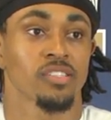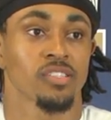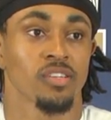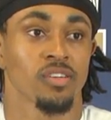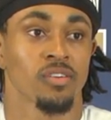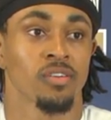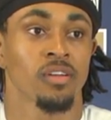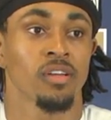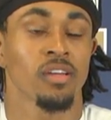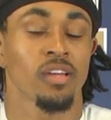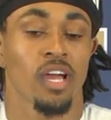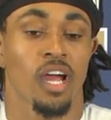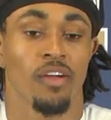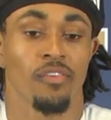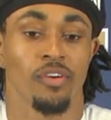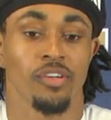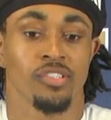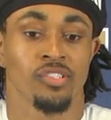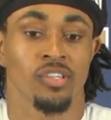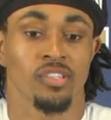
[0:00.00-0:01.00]
So I
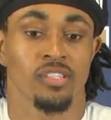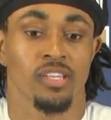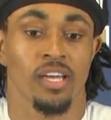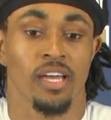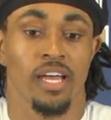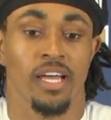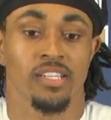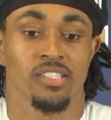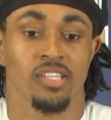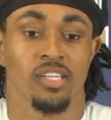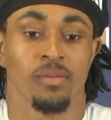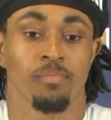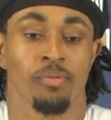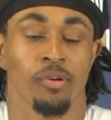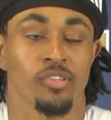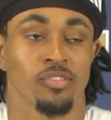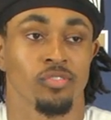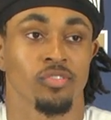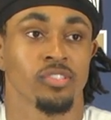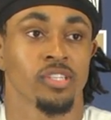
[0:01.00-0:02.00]
really took that as a
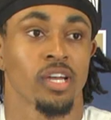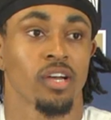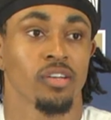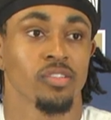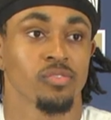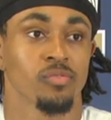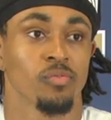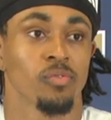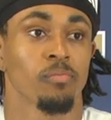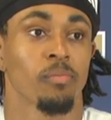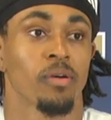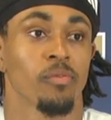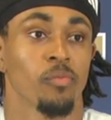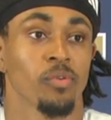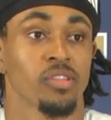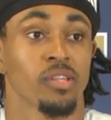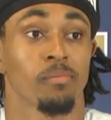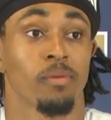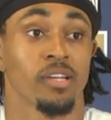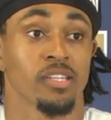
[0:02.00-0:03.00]
personal challenge
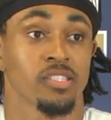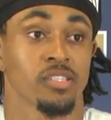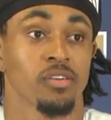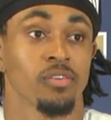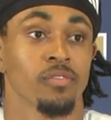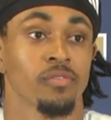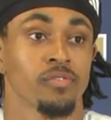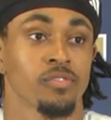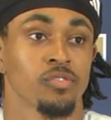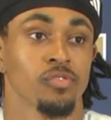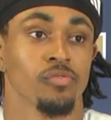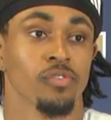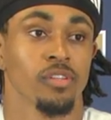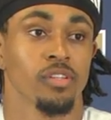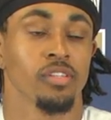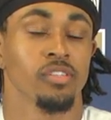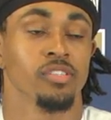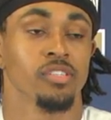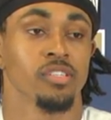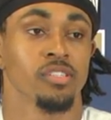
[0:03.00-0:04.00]
within myself to
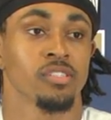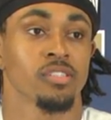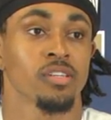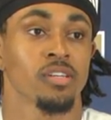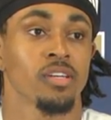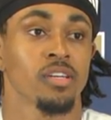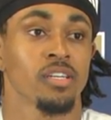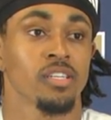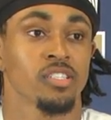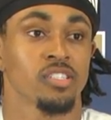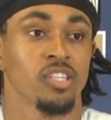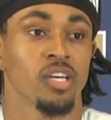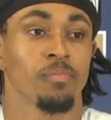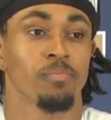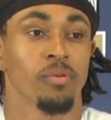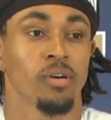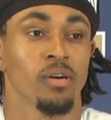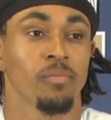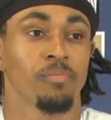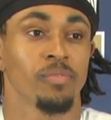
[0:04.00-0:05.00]
really just
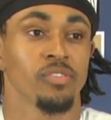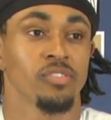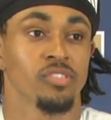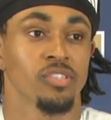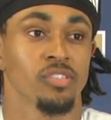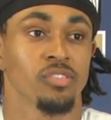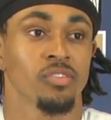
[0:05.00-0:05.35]
step up and